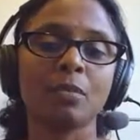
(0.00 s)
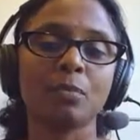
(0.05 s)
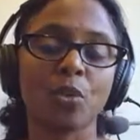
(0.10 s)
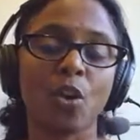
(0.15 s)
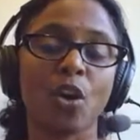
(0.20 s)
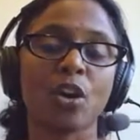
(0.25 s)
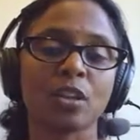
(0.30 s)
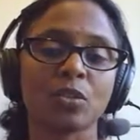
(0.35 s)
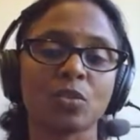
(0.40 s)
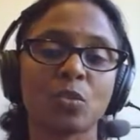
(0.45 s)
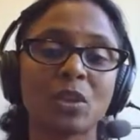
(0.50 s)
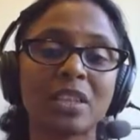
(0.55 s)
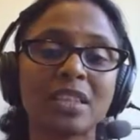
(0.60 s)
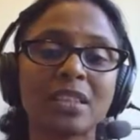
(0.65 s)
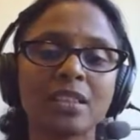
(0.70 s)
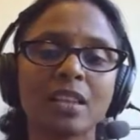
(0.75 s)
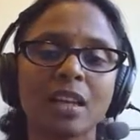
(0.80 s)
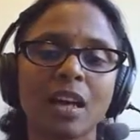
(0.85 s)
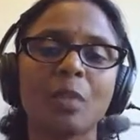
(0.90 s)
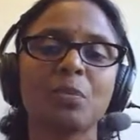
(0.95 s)
product
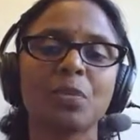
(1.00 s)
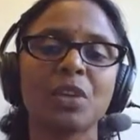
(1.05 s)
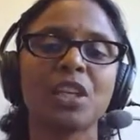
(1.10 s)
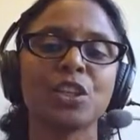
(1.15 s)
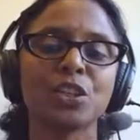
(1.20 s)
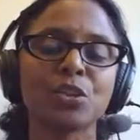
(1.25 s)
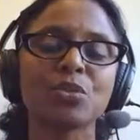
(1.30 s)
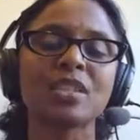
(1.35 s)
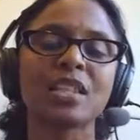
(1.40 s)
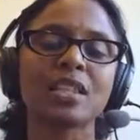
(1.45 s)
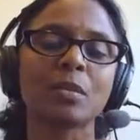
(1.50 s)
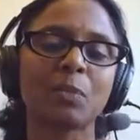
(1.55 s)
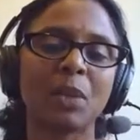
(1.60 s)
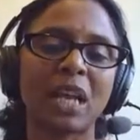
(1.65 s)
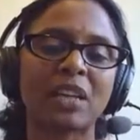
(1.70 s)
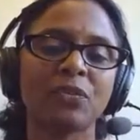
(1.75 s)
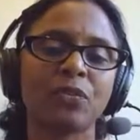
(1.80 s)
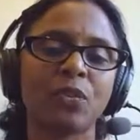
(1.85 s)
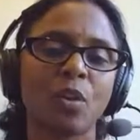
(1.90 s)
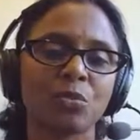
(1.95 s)
within the company using the
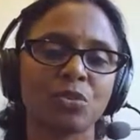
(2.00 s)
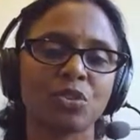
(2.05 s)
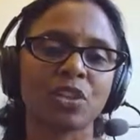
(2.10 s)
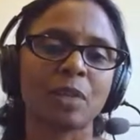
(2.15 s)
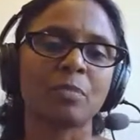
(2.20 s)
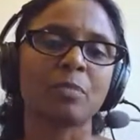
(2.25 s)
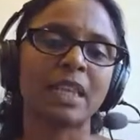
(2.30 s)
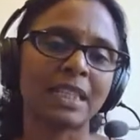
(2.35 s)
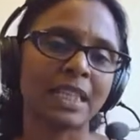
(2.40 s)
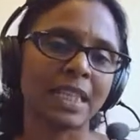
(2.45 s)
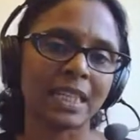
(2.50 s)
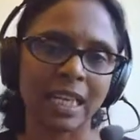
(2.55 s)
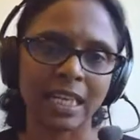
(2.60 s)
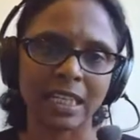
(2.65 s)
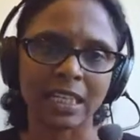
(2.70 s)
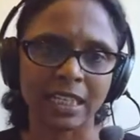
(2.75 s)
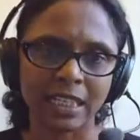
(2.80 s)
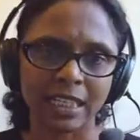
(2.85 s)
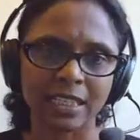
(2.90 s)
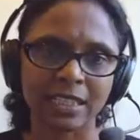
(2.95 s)
platform to run big data
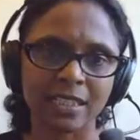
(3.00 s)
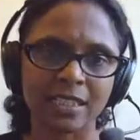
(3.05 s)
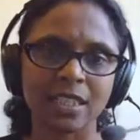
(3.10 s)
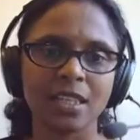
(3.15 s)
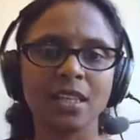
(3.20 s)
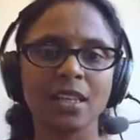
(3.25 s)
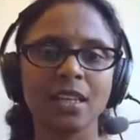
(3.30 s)
analytics.